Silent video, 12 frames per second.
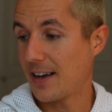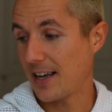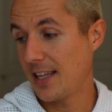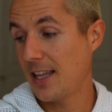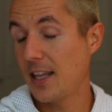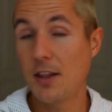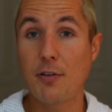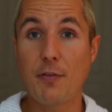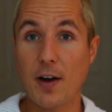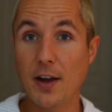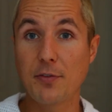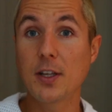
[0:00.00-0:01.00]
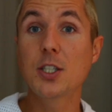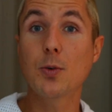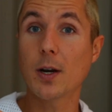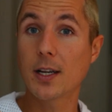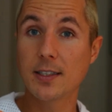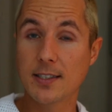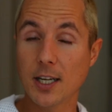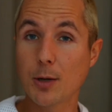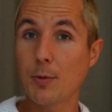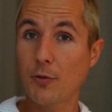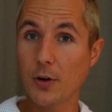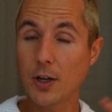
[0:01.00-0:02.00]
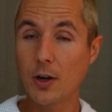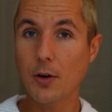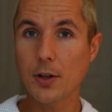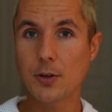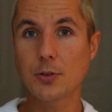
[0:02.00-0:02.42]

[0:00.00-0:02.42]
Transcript: And then the five things you want to consider before you go there.